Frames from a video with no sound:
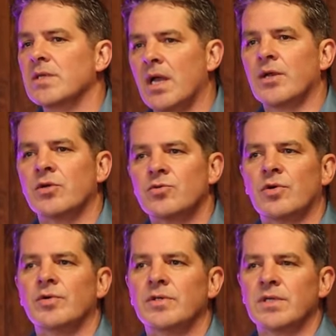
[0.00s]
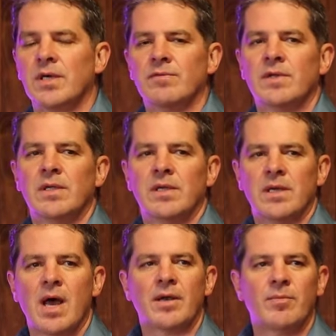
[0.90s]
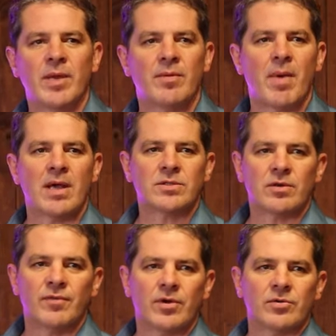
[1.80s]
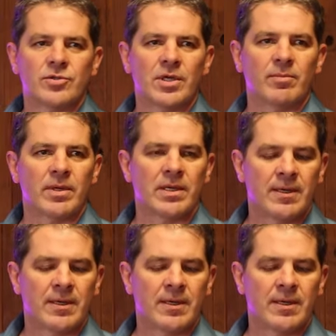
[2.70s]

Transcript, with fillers: Not to control yourself. Not to be the master of your own ship.